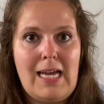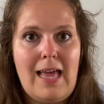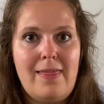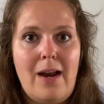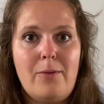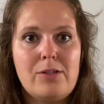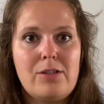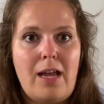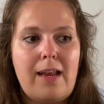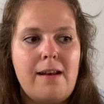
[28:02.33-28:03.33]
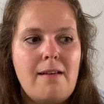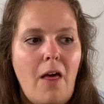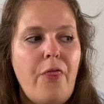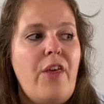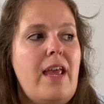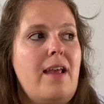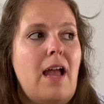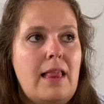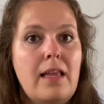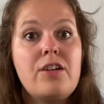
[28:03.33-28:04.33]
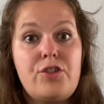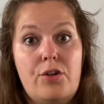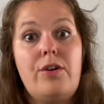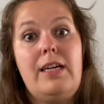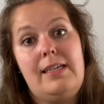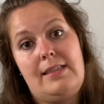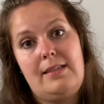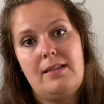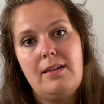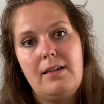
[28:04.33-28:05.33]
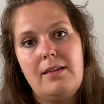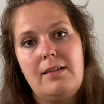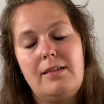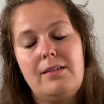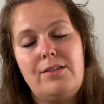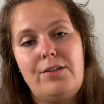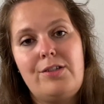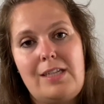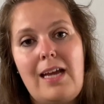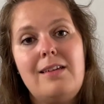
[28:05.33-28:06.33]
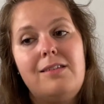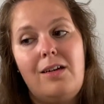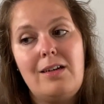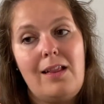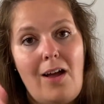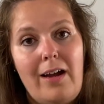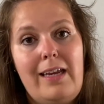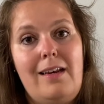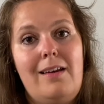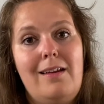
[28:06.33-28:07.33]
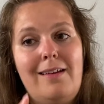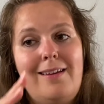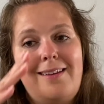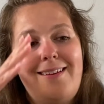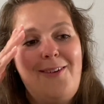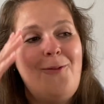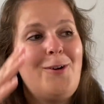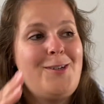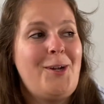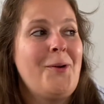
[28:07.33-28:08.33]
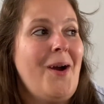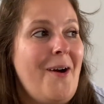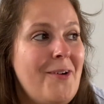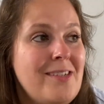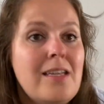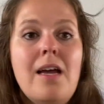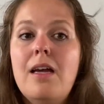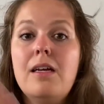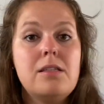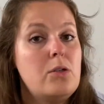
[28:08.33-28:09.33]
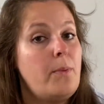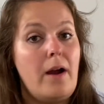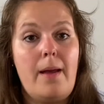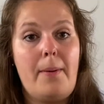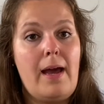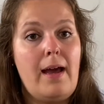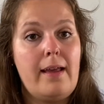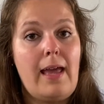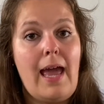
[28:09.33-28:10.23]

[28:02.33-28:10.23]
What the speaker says: And there was like nothing luxurious to stand in a line for 2 hours to buy a bag.